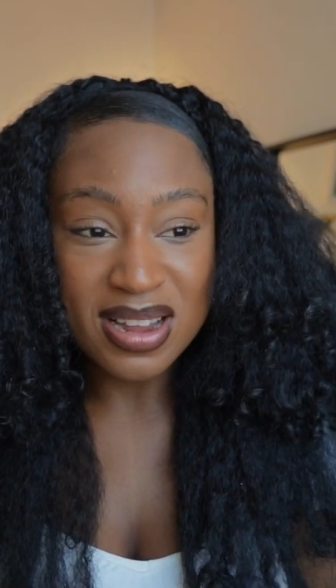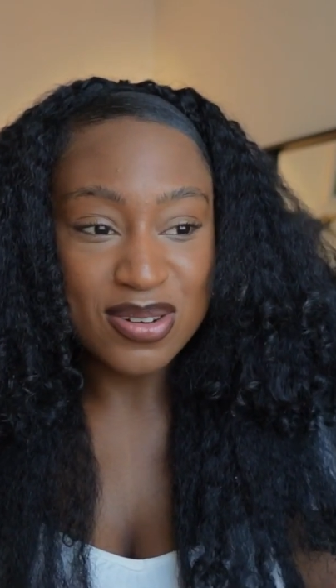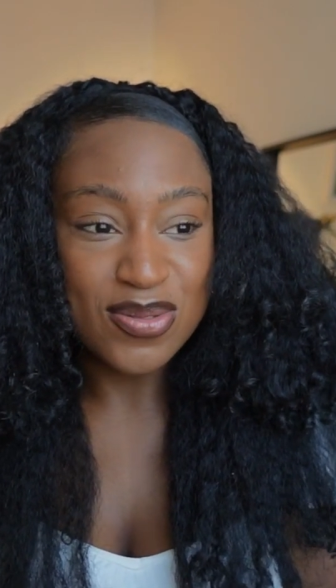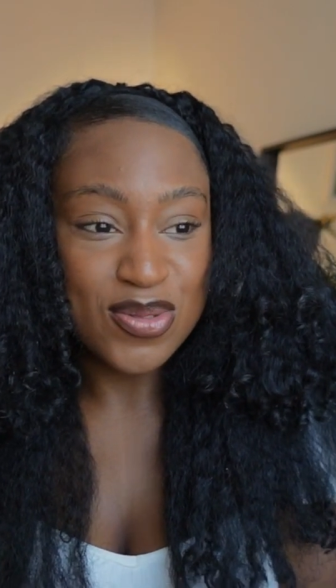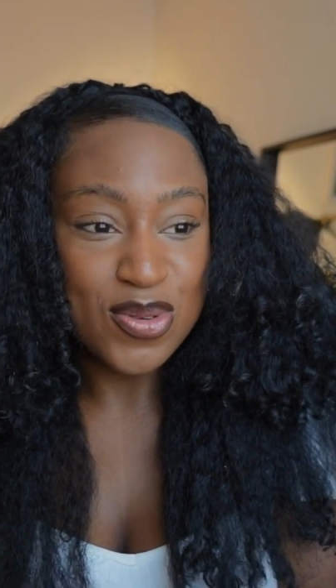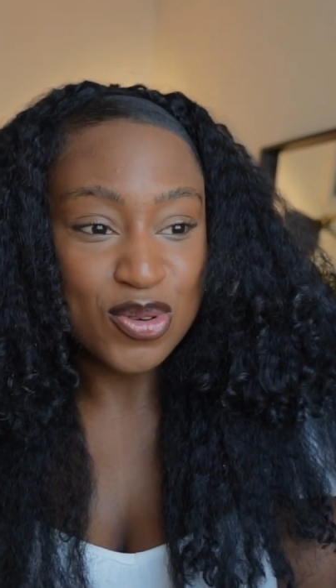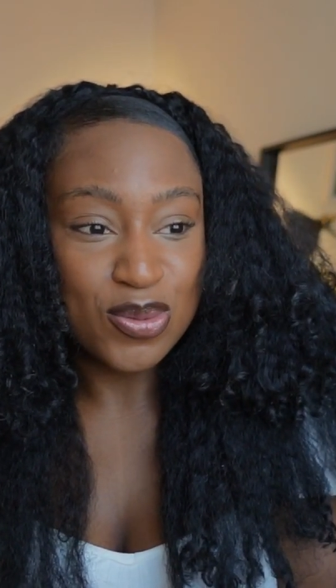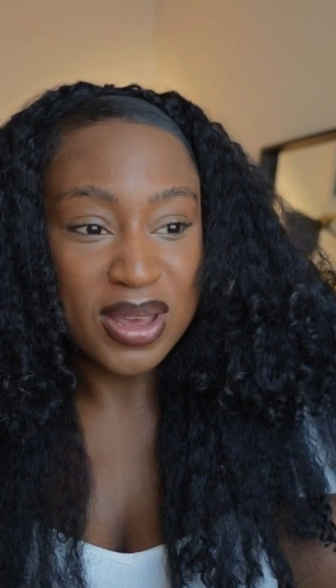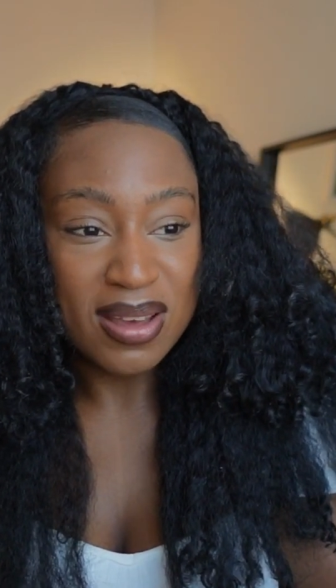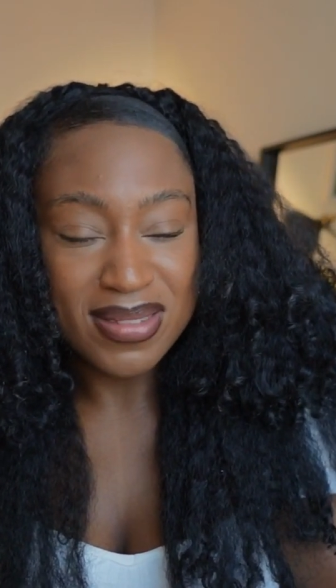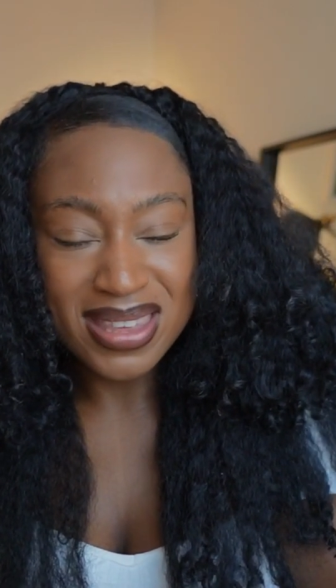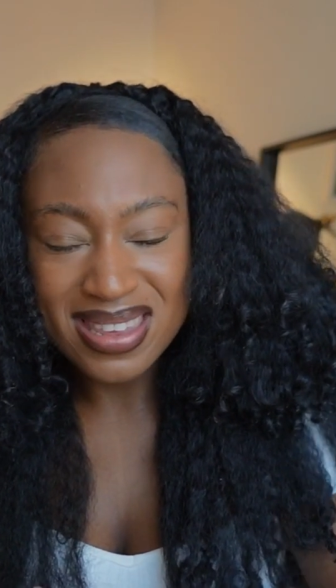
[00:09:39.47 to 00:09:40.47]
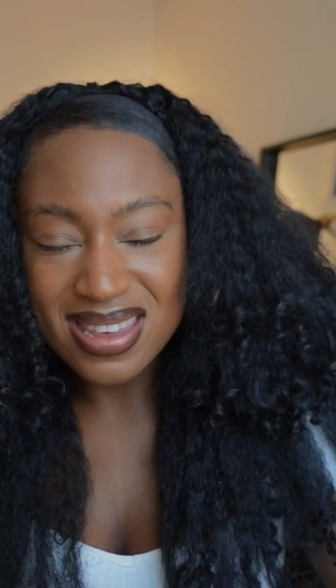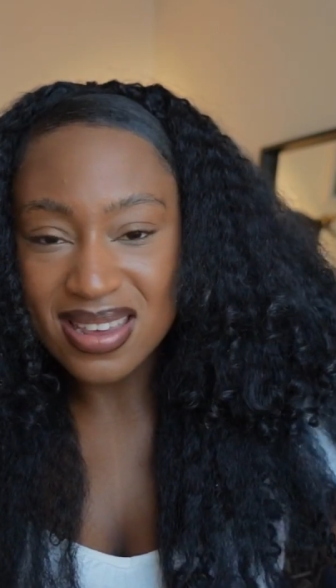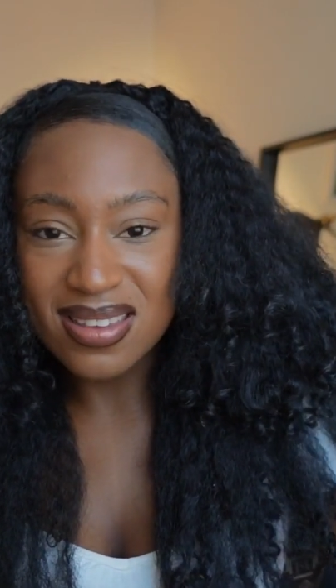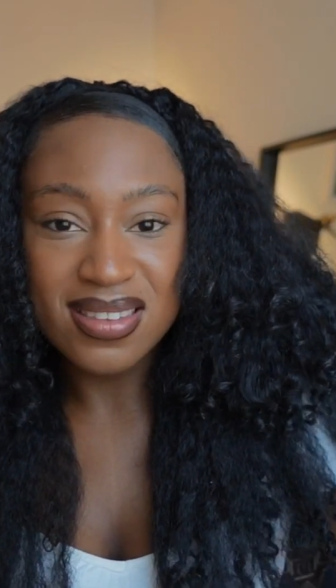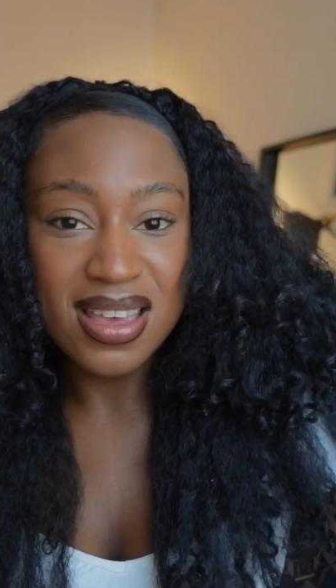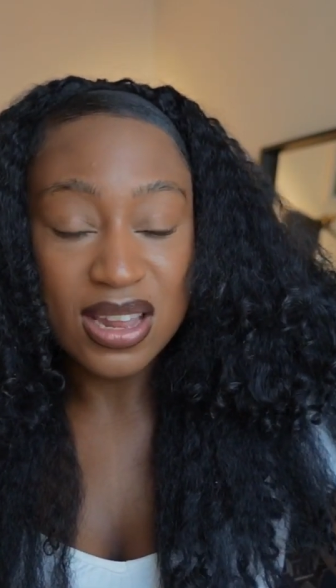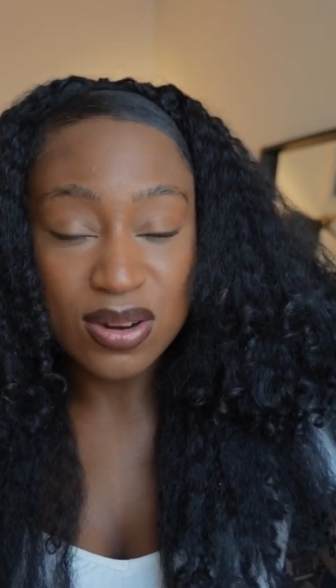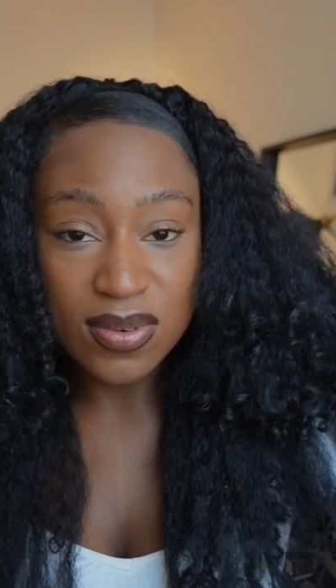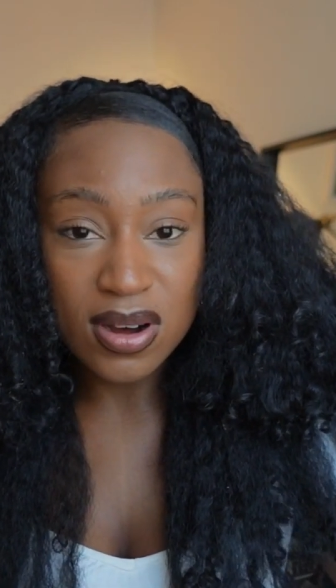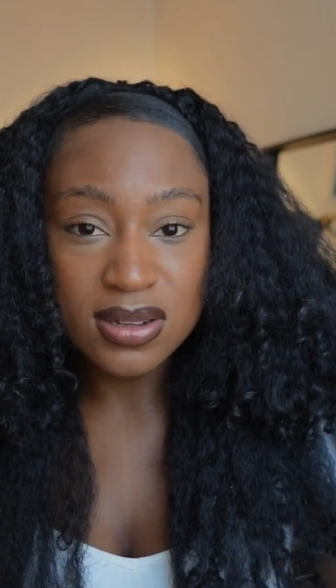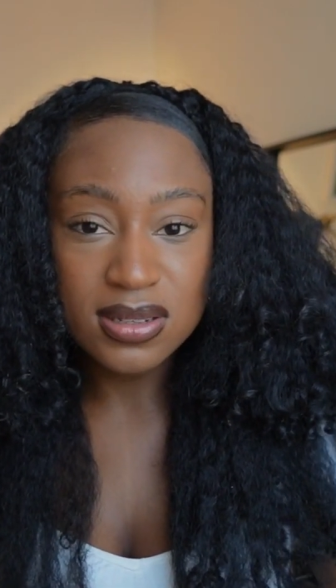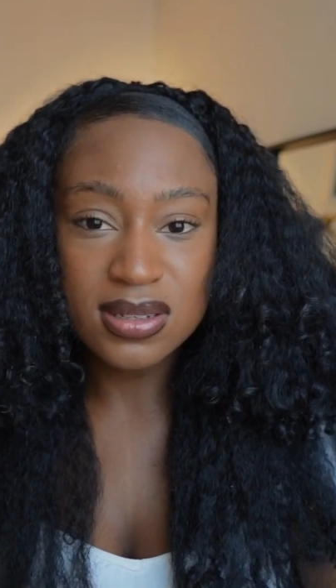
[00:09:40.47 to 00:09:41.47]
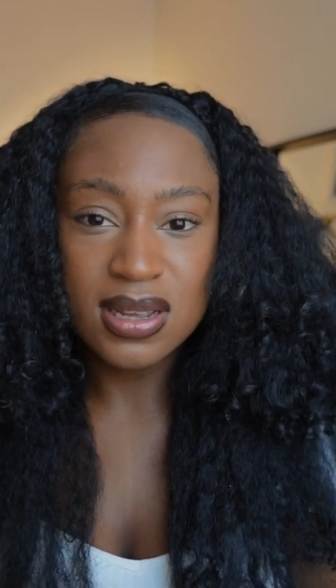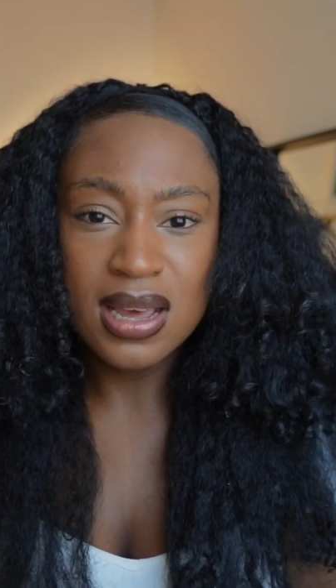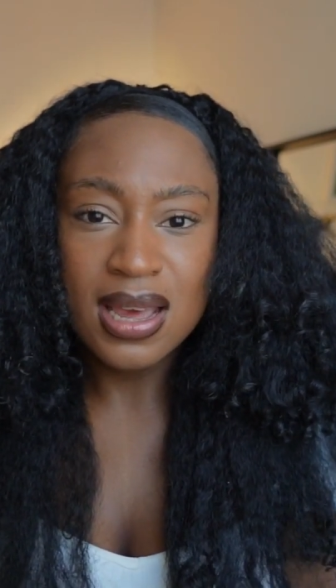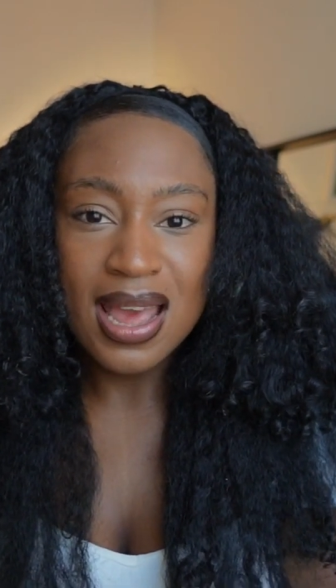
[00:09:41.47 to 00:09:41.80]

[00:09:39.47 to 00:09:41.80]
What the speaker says: and of course we have the years ahead of us,